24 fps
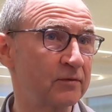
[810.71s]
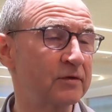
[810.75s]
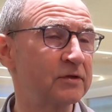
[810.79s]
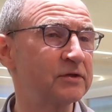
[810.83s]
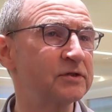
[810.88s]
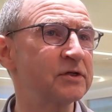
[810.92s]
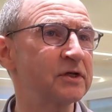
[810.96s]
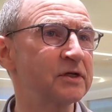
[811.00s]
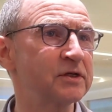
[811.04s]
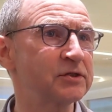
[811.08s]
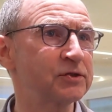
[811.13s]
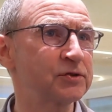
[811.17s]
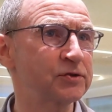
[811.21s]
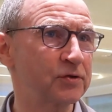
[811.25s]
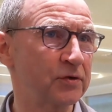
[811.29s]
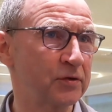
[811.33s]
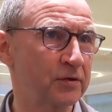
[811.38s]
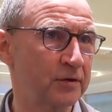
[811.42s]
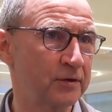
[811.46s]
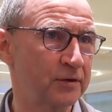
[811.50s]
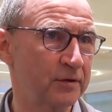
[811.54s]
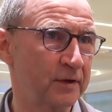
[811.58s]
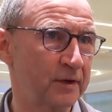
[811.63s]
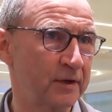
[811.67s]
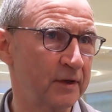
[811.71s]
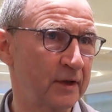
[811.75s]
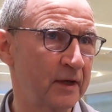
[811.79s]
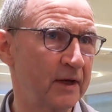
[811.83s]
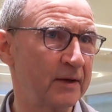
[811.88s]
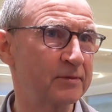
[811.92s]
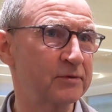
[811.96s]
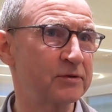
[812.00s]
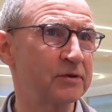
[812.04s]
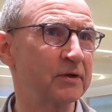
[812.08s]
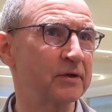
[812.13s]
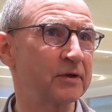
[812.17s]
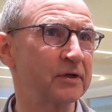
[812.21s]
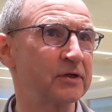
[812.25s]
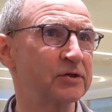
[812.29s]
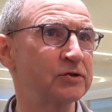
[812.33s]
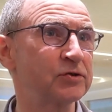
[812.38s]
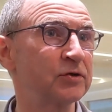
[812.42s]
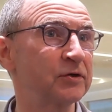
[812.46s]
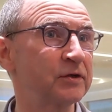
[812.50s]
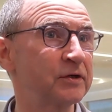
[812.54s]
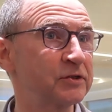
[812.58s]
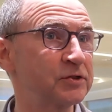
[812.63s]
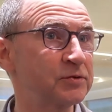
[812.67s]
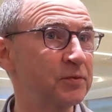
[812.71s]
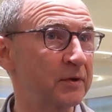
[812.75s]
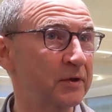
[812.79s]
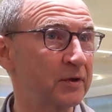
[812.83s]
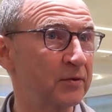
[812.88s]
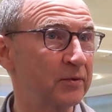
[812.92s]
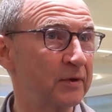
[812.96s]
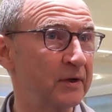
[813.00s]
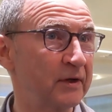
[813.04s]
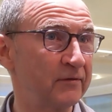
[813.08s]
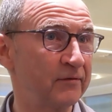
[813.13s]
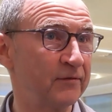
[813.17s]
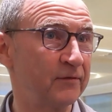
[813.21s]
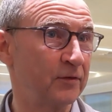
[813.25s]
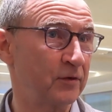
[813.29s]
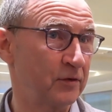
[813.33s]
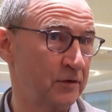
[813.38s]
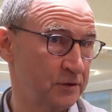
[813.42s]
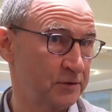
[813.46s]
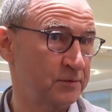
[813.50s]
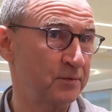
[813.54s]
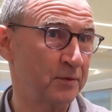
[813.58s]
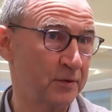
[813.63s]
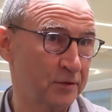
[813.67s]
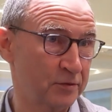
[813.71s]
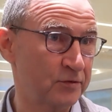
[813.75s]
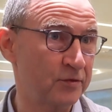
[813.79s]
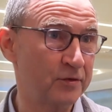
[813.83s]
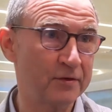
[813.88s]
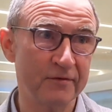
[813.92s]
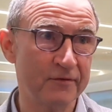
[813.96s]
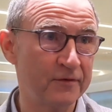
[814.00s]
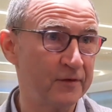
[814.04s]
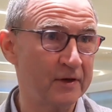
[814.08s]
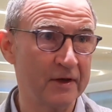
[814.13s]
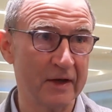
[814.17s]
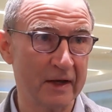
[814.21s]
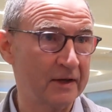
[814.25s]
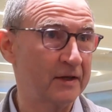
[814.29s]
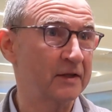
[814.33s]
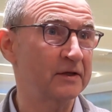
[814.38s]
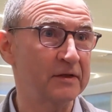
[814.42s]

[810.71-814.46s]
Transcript: It's extraordinary, absolutely extraordinary. It's what you would live for. It's terrific.